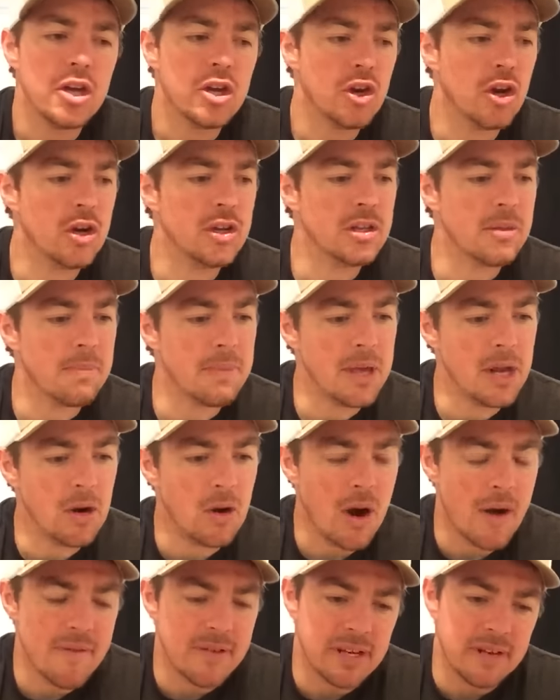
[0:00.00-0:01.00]
You're in the
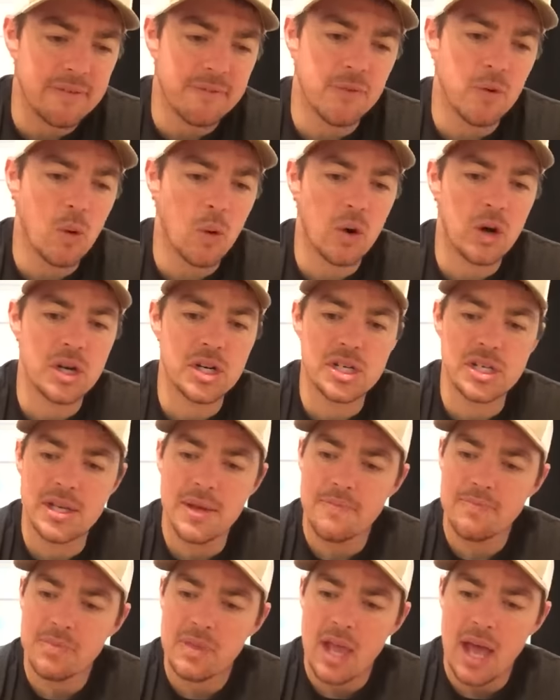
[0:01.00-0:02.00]
middle of a
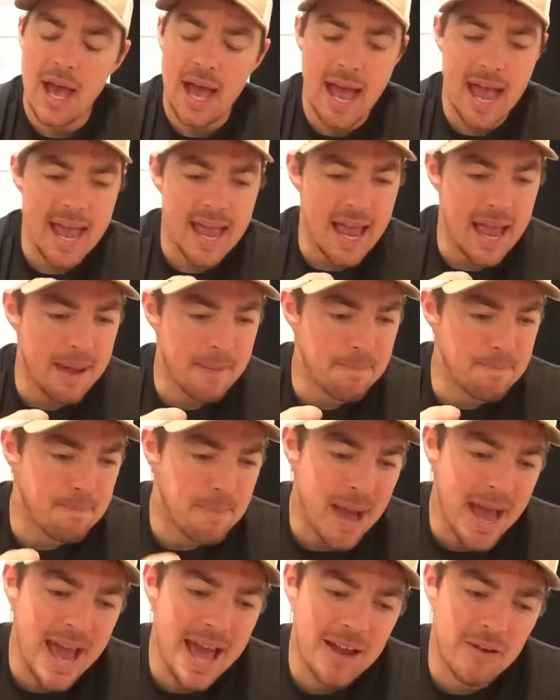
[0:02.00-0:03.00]
divorce, a
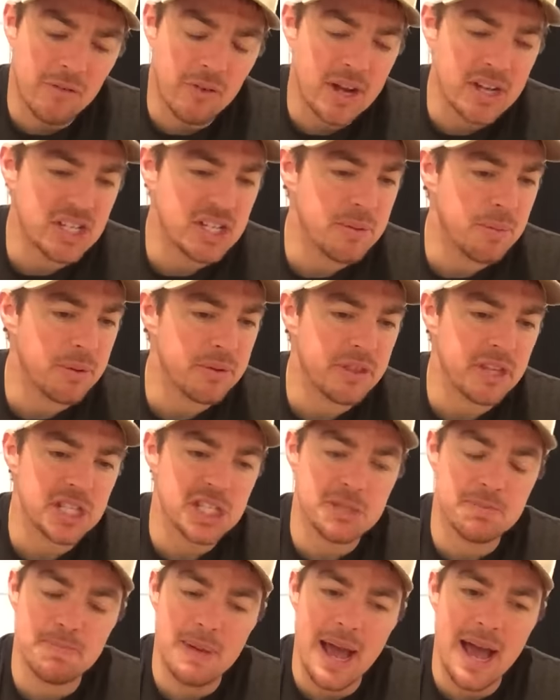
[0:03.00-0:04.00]
bad relationship with a
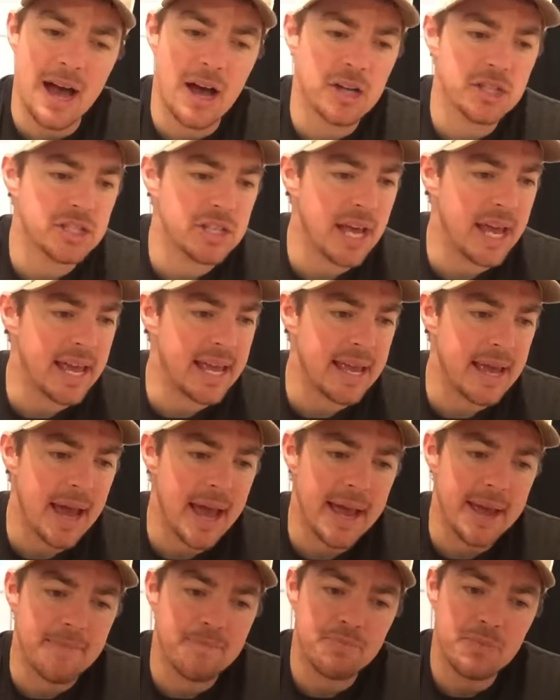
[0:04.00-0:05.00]
spouse,
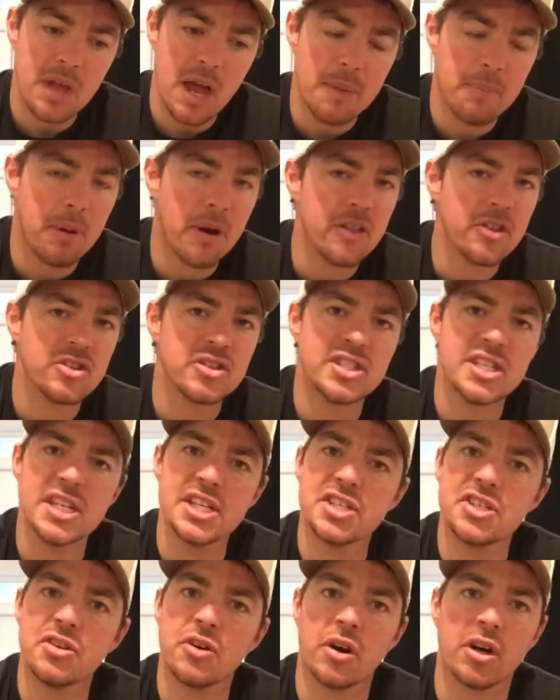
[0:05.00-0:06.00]
a brother,
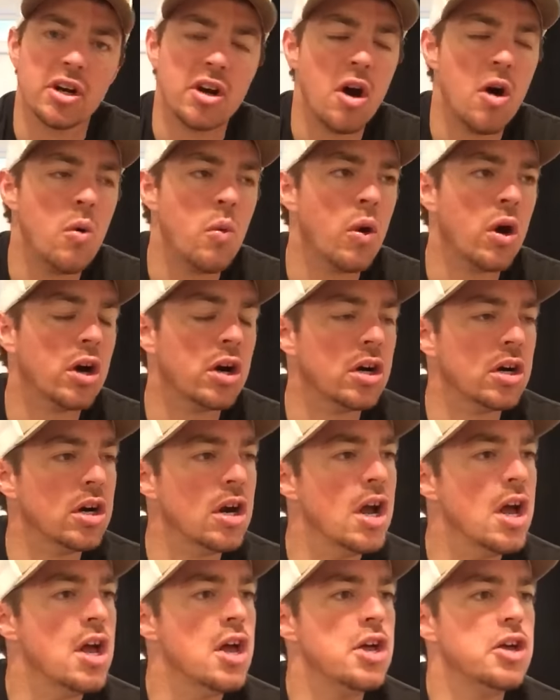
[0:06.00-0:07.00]
sister, a
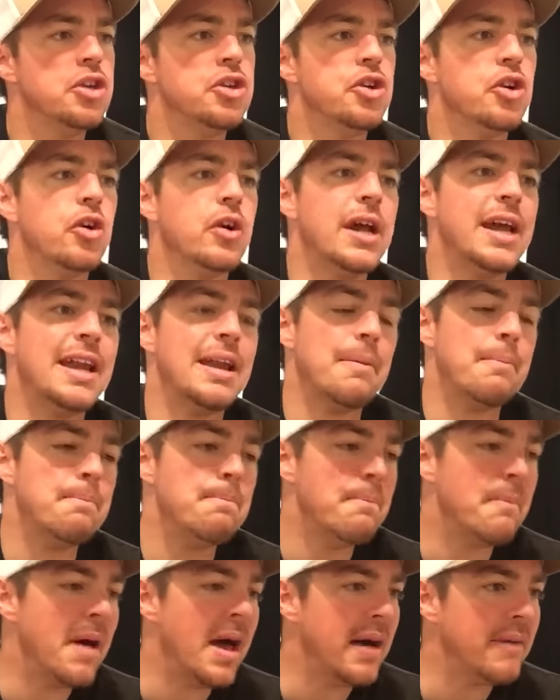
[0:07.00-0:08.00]
coworker. You're
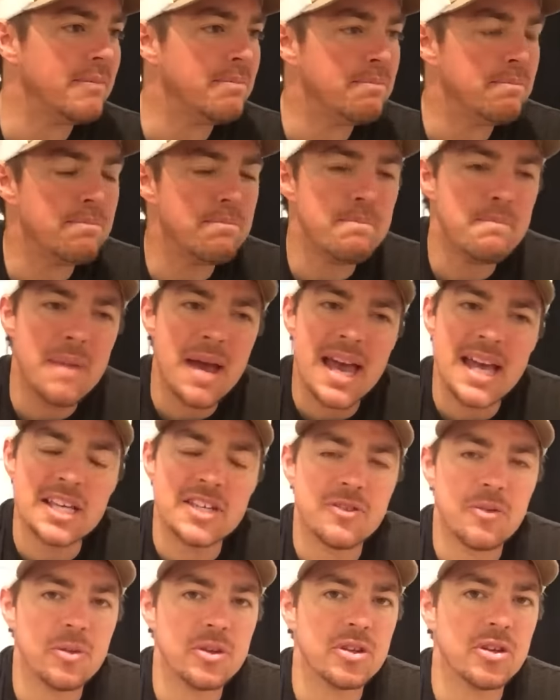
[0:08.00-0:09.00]
in a
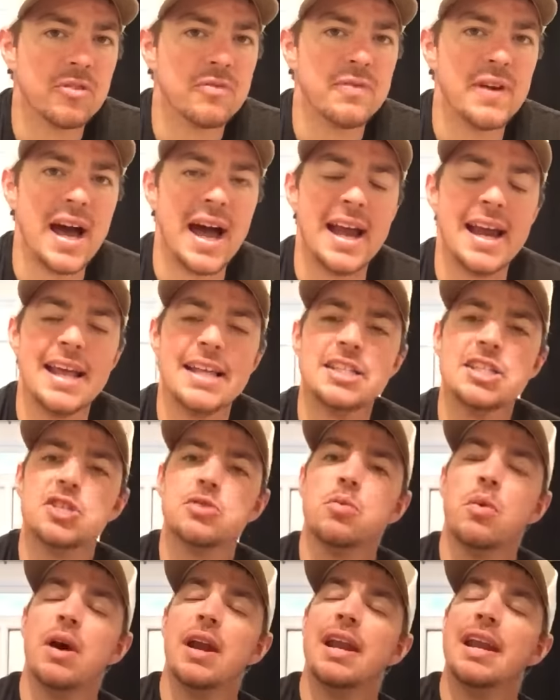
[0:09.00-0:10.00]
mess with your
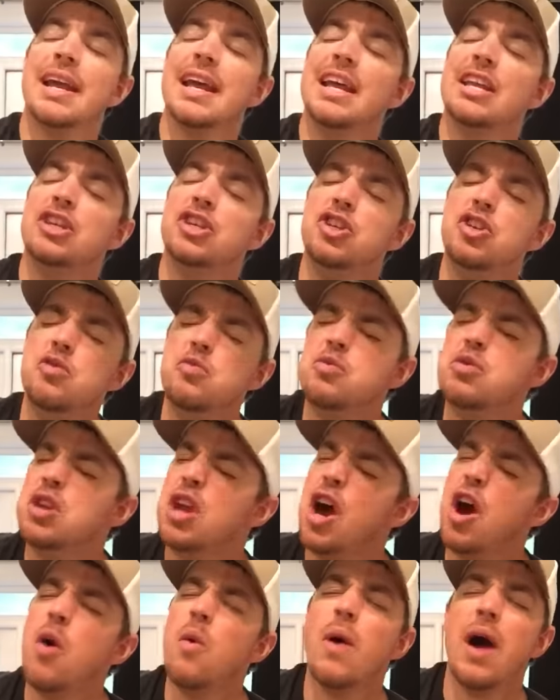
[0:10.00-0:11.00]
finances, what it is, and you
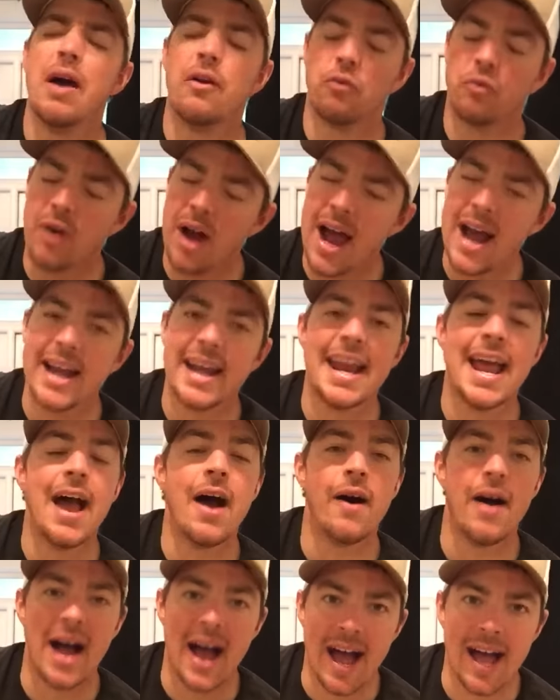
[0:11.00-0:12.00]
know right
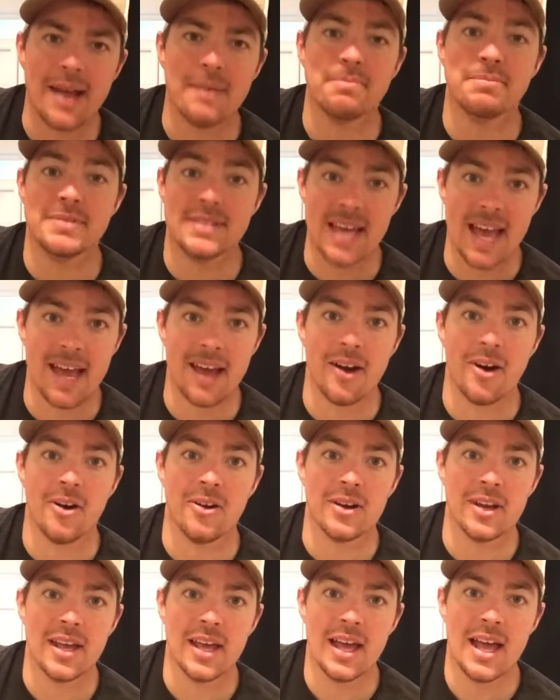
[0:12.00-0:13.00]
now I am down.